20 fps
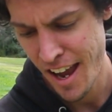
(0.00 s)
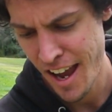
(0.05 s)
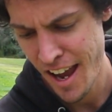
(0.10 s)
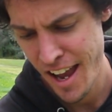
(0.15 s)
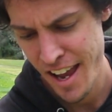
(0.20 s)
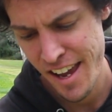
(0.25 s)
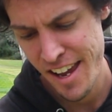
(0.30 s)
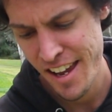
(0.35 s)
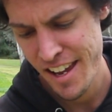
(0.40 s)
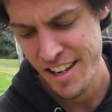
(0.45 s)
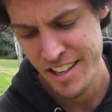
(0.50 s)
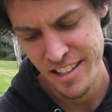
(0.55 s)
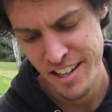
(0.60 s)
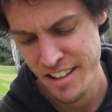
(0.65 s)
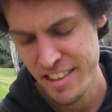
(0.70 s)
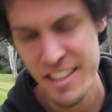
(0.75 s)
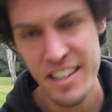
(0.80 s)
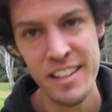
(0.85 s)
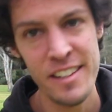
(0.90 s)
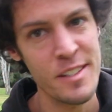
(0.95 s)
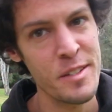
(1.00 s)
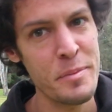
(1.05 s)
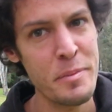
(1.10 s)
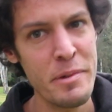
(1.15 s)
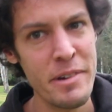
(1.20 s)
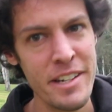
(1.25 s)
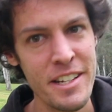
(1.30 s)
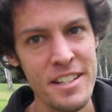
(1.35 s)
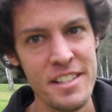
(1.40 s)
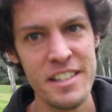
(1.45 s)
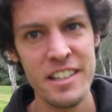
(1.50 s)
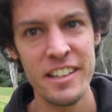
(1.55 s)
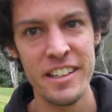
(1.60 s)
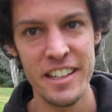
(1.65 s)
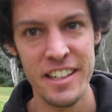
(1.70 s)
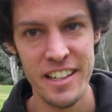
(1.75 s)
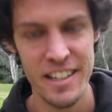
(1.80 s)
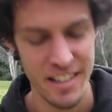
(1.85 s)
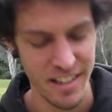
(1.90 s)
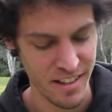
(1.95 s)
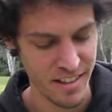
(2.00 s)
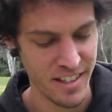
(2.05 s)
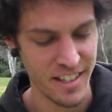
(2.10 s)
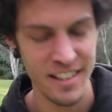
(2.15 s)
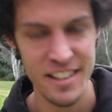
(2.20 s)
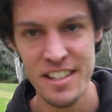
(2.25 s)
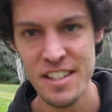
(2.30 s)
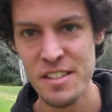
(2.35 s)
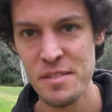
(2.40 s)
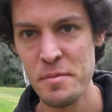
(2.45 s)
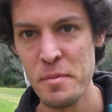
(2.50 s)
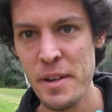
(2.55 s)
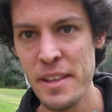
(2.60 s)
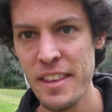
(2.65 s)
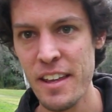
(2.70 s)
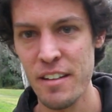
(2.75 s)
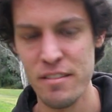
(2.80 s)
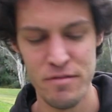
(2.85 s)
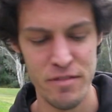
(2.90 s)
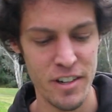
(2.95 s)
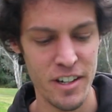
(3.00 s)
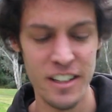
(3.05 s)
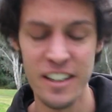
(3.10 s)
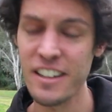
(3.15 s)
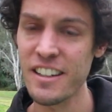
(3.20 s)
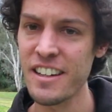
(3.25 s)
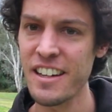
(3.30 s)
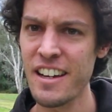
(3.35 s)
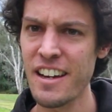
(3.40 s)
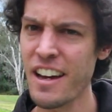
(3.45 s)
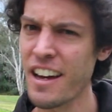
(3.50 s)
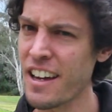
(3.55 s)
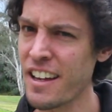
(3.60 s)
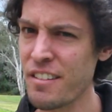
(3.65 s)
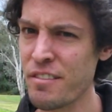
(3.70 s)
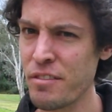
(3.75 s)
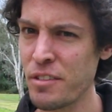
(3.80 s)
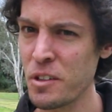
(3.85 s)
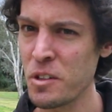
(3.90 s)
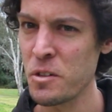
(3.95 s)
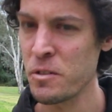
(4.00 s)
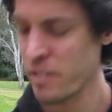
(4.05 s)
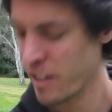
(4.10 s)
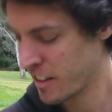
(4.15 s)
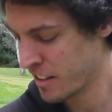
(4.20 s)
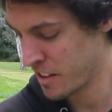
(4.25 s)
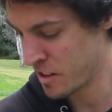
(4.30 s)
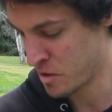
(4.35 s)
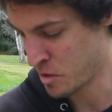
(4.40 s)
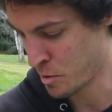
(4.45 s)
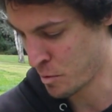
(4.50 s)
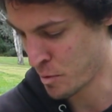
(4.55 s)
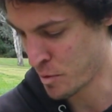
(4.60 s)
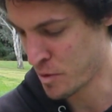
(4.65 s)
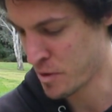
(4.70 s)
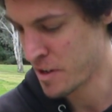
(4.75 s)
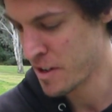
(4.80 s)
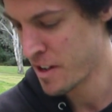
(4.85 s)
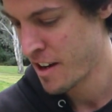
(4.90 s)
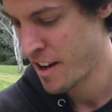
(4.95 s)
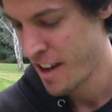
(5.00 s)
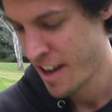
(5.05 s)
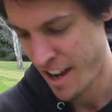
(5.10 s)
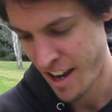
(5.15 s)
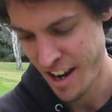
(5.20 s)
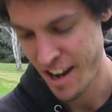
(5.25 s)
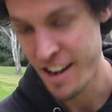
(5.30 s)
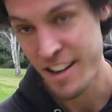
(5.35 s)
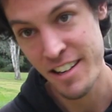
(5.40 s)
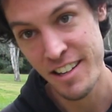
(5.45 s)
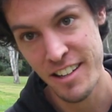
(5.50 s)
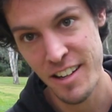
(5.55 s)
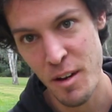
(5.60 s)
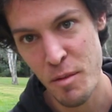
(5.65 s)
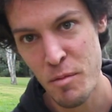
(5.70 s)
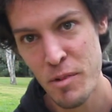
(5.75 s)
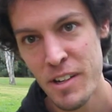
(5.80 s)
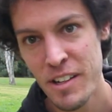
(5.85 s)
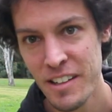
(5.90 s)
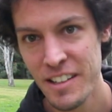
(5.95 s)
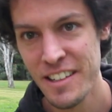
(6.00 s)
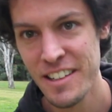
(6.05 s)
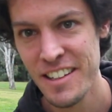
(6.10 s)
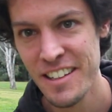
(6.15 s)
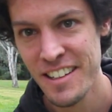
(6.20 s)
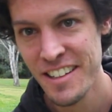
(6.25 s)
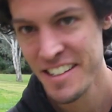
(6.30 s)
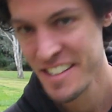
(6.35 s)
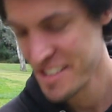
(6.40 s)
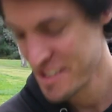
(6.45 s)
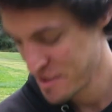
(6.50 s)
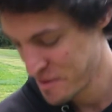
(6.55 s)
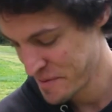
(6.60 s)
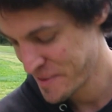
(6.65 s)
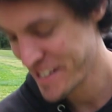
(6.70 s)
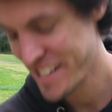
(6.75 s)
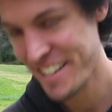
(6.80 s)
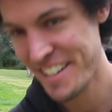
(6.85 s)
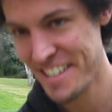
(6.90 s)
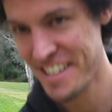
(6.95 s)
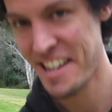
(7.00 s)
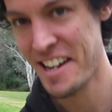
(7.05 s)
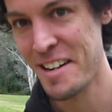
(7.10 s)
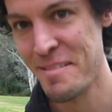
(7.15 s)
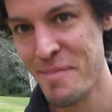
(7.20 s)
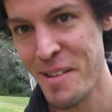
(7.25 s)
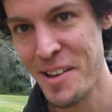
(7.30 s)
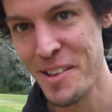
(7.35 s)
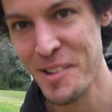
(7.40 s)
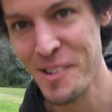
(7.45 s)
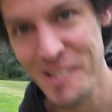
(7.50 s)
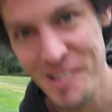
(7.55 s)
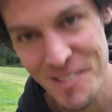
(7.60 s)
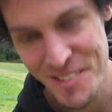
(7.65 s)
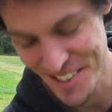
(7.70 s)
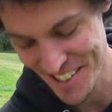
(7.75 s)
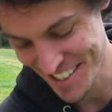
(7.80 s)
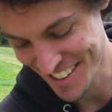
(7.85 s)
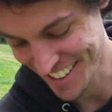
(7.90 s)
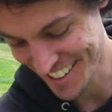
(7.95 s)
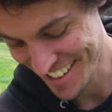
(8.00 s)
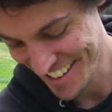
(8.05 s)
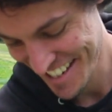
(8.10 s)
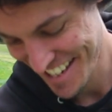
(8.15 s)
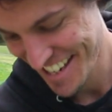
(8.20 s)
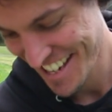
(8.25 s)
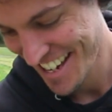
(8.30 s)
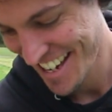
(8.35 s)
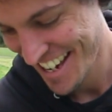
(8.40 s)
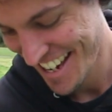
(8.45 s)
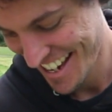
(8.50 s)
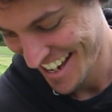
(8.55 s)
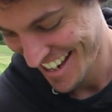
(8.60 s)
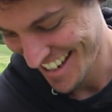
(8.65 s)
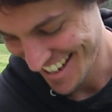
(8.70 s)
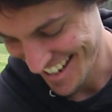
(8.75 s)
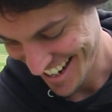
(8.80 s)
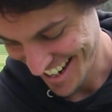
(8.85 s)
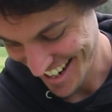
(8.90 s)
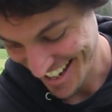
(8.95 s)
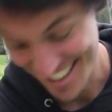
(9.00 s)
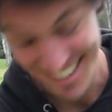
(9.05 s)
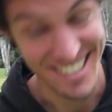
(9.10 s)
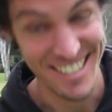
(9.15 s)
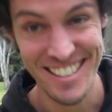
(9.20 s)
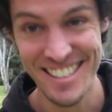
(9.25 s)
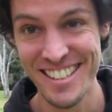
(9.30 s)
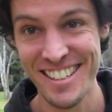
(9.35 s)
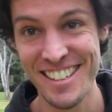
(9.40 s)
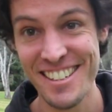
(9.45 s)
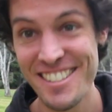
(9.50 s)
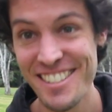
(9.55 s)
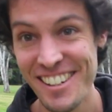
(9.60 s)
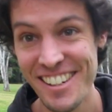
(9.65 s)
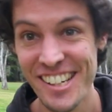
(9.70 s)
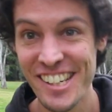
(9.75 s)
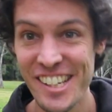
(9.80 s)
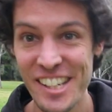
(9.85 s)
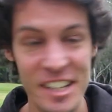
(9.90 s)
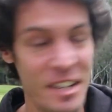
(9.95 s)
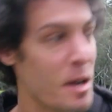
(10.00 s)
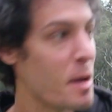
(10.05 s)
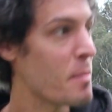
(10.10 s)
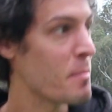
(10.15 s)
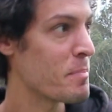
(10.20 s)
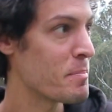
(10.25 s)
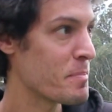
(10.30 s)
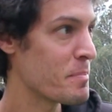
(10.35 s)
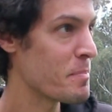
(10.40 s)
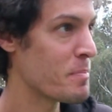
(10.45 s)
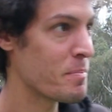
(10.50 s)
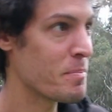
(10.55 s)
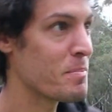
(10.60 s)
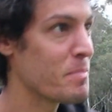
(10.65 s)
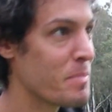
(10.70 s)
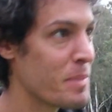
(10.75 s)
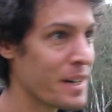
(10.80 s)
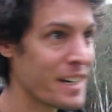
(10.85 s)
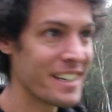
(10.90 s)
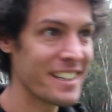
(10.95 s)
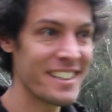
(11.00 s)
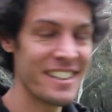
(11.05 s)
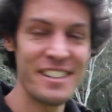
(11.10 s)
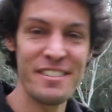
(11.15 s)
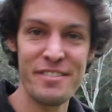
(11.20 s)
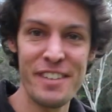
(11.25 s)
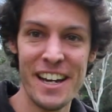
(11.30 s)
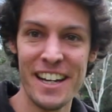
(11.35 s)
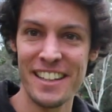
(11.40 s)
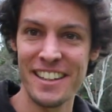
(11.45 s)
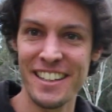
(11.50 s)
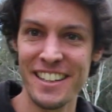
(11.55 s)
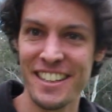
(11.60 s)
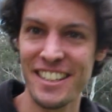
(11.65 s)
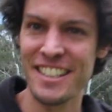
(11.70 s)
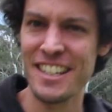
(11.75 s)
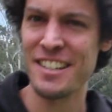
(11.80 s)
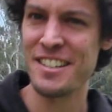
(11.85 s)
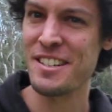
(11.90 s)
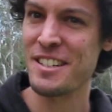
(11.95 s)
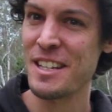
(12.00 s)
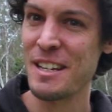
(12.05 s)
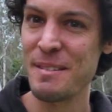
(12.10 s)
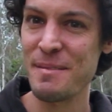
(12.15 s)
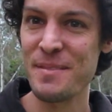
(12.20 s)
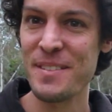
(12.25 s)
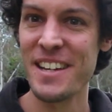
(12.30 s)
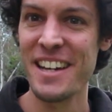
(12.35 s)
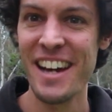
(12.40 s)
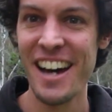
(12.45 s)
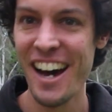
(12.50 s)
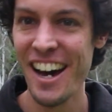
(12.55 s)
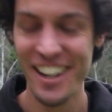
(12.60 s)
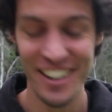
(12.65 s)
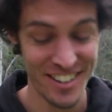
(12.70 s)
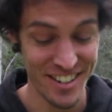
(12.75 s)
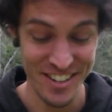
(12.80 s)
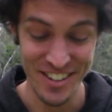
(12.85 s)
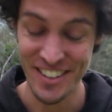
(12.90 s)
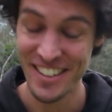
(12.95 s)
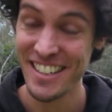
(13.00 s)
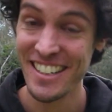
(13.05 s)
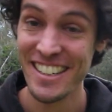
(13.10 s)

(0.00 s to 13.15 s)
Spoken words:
And I think it's pretty silly that this went that far and flew fairly normal. And I'm really weirded out by the whole thing. And it's exciting, but the fact that it doesn't seem, I don't know,